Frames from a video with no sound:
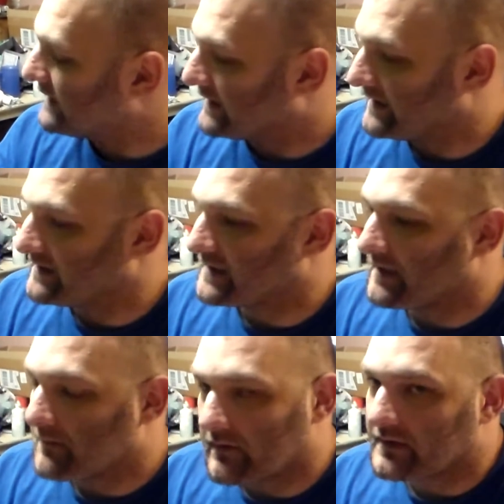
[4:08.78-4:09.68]
It is
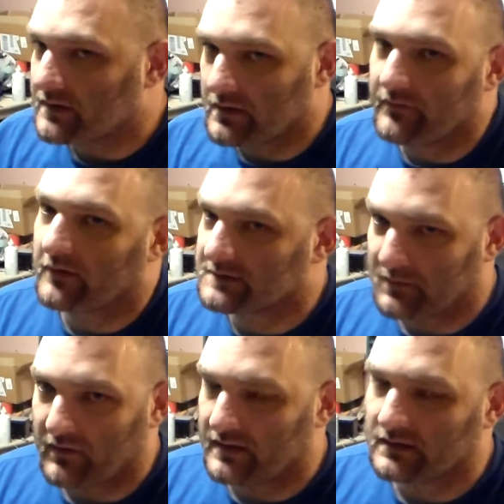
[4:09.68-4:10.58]
a Mirrored Universe
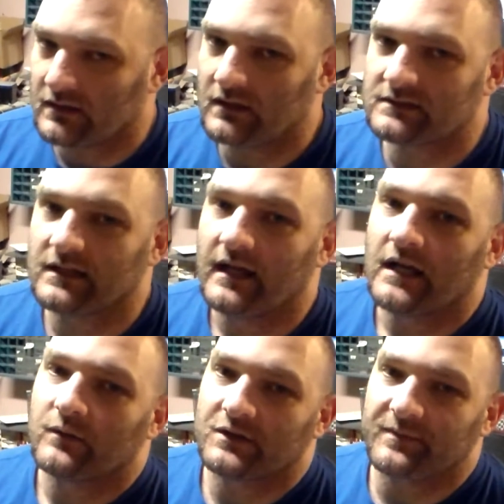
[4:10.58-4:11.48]
Miranda class,
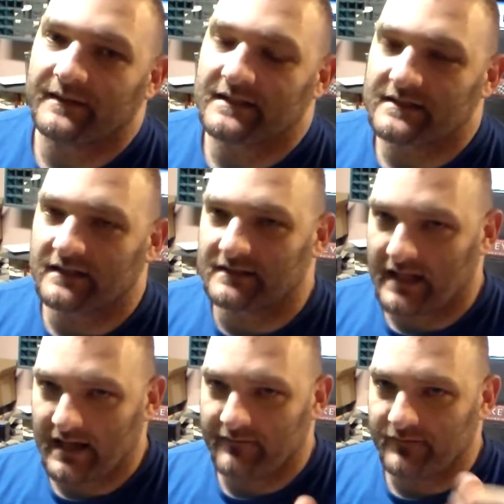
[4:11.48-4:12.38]
which means it doesn't
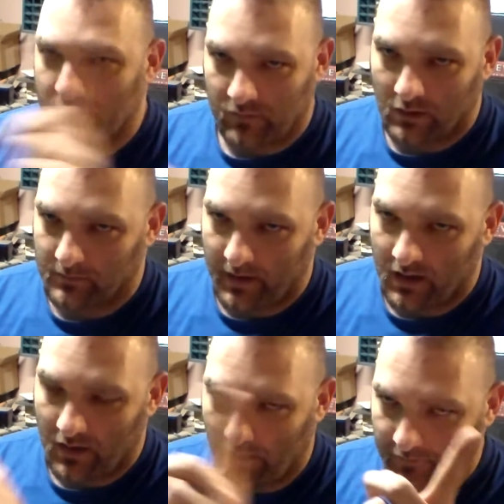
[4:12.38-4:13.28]
have the roll
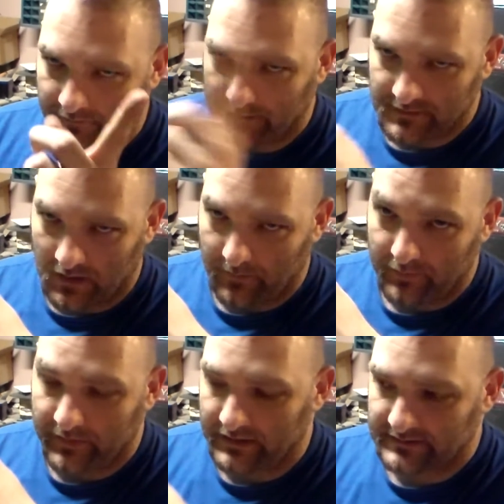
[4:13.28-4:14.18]
bar on the top
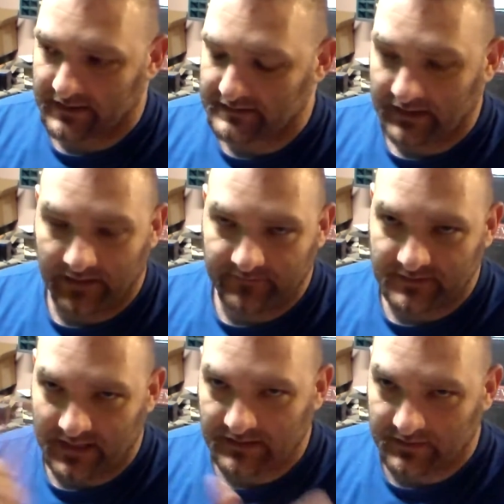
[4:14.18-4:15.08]
because it doesn't have the
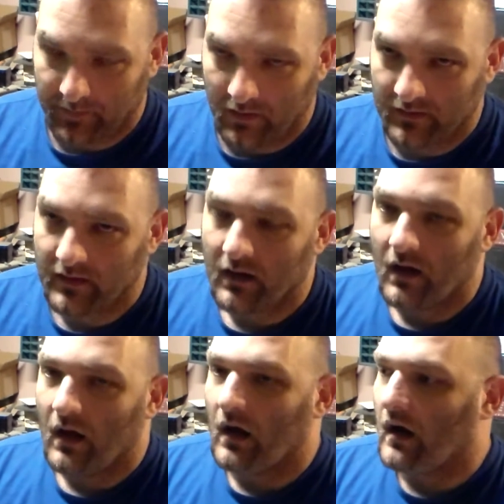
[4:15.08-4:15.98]
sensor pod.
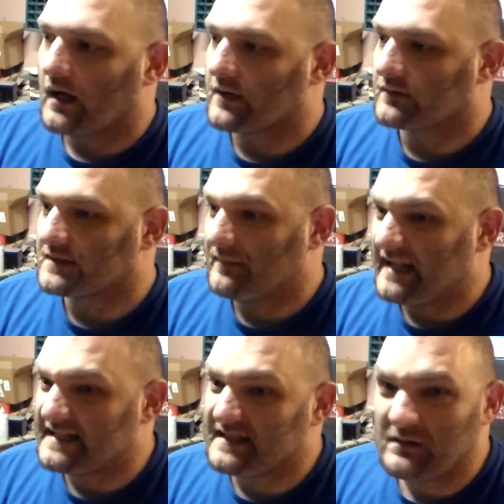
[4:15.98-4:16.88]
And everyone's like, "But
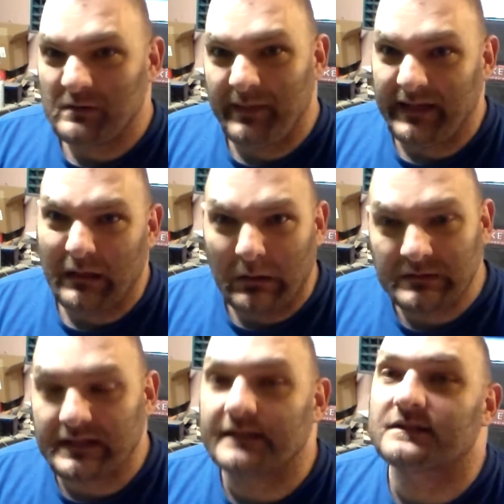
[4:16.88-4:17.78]
that's the
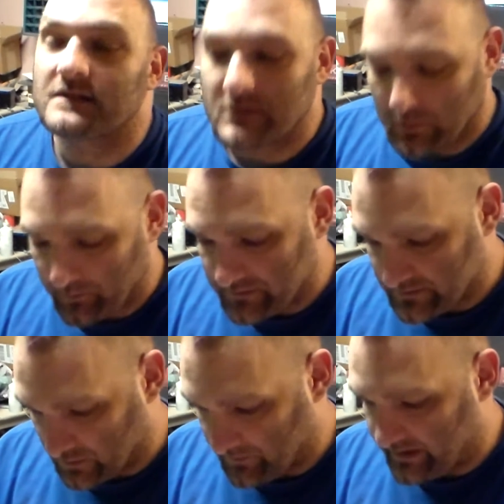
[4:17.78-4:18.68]
torpedoes." Yes, it's
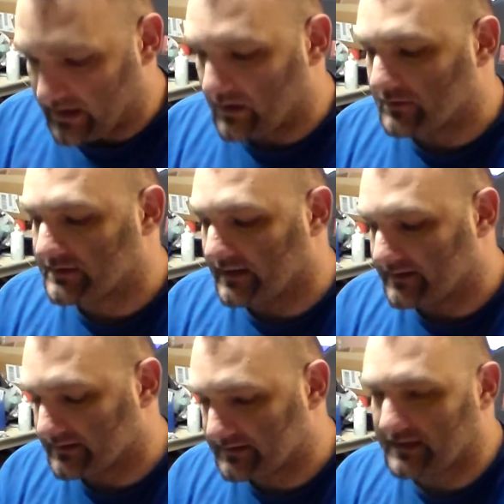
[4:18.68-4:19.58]
torpedoes
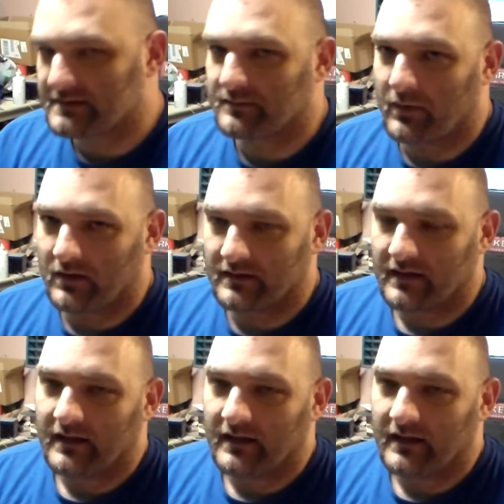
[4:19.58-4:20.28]
and the sensor pod